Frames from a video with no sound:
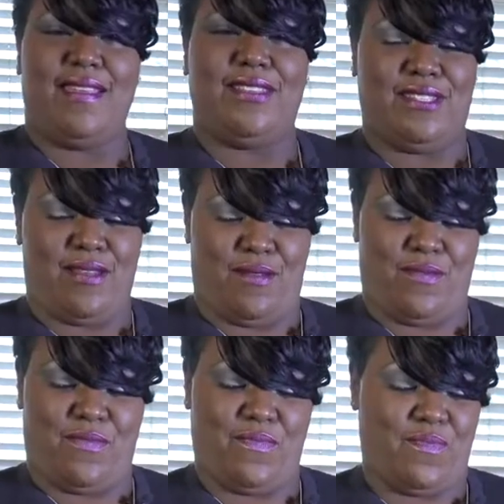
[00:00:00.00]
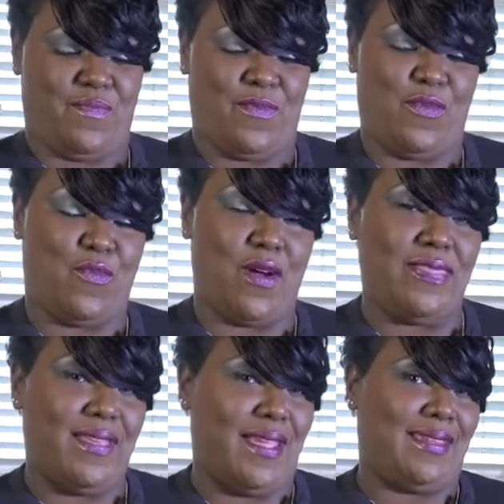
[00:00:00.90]
So one
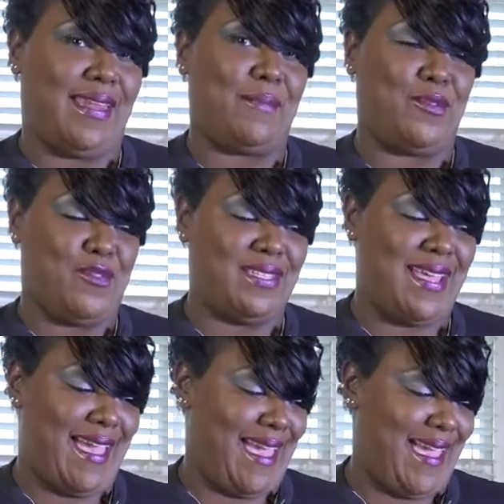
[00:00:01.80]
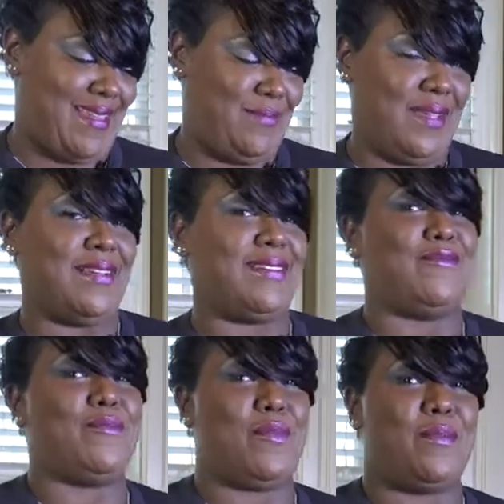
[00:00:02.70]
thing that I'm going to add, because
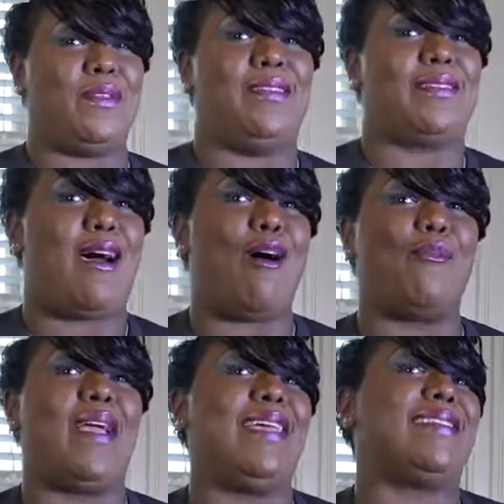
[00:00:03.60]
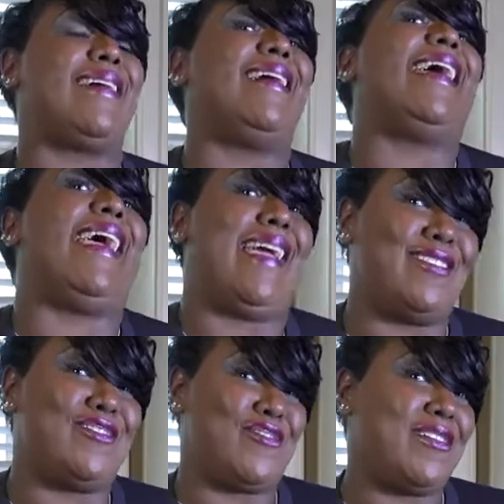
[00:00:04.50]
remember there's always an
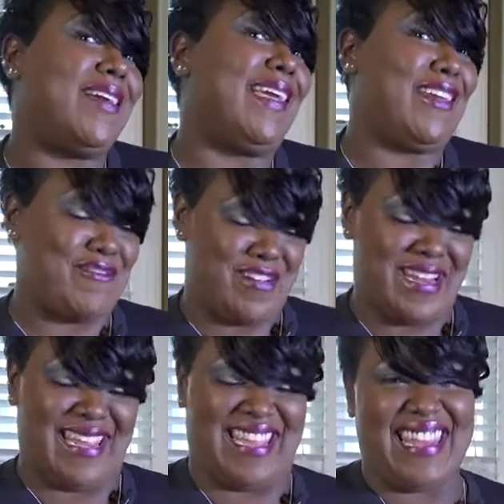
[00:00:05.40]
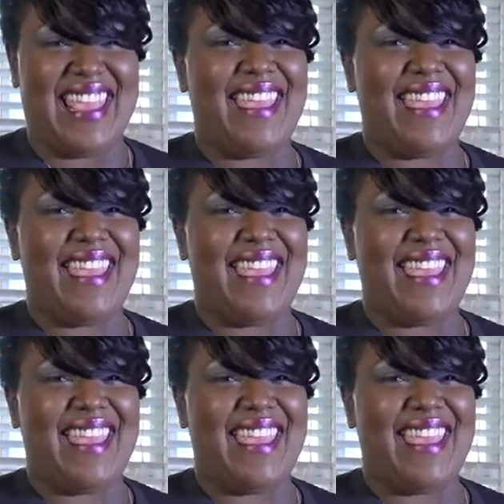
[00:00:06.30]
extra ingredient,